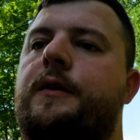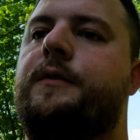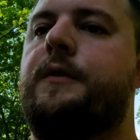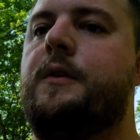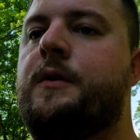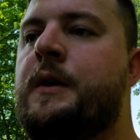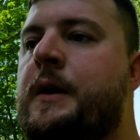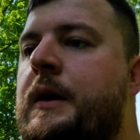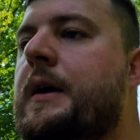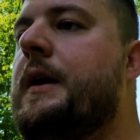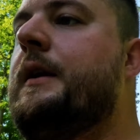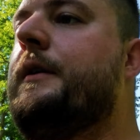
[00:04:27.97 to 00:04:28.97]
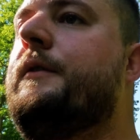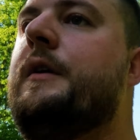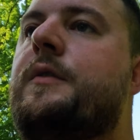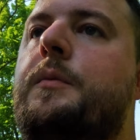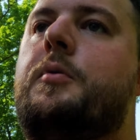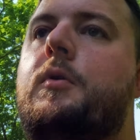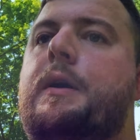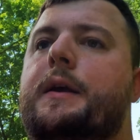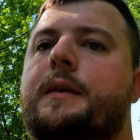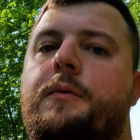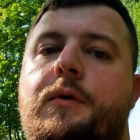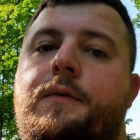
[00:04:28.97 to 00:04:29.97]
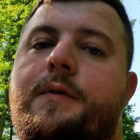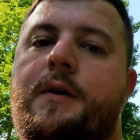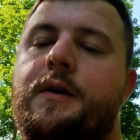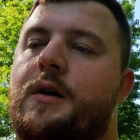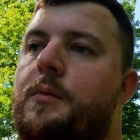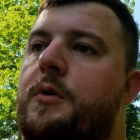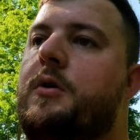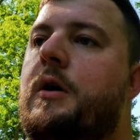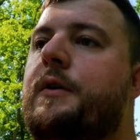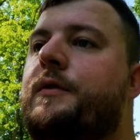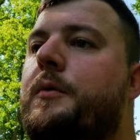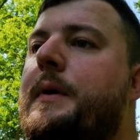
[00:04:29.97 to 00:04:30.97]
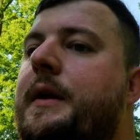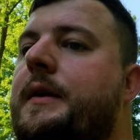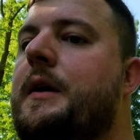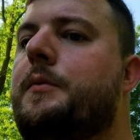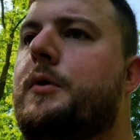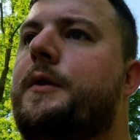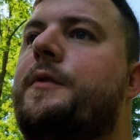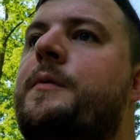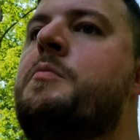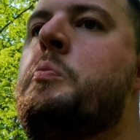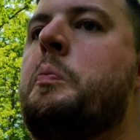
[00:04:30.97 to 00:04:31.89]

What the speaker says: So it is disappointing that we've come across so many dead ones,